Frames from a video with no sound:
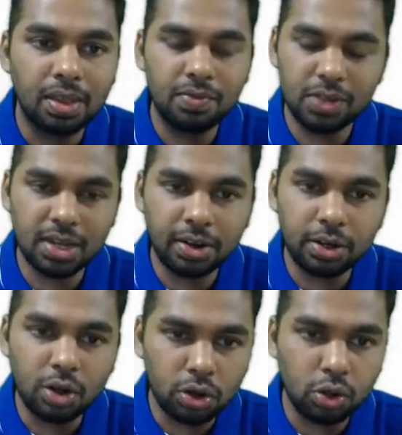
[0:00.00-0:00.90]
which I will
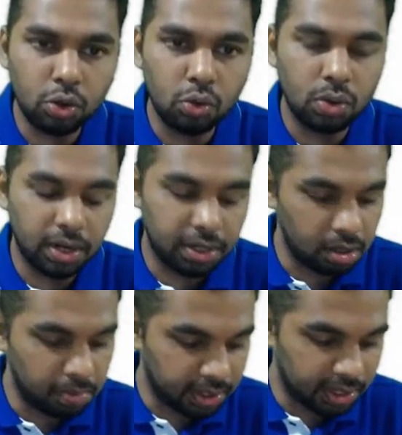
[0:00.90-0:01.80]
talk to you a
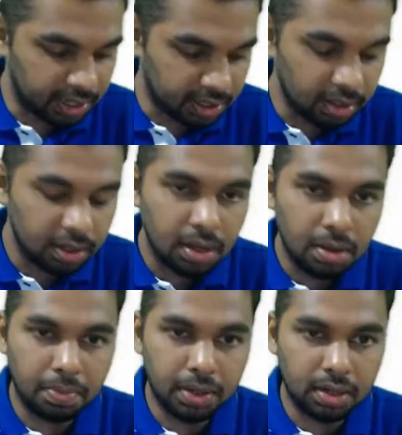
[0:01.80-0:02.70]
little bit later.
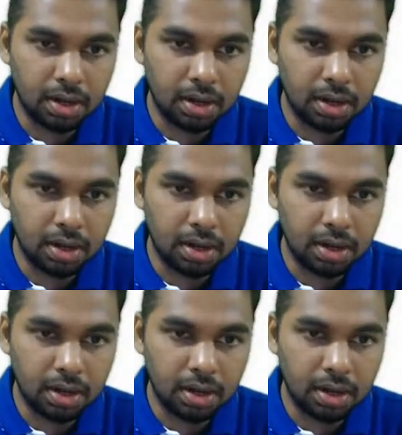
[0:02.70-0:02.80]
But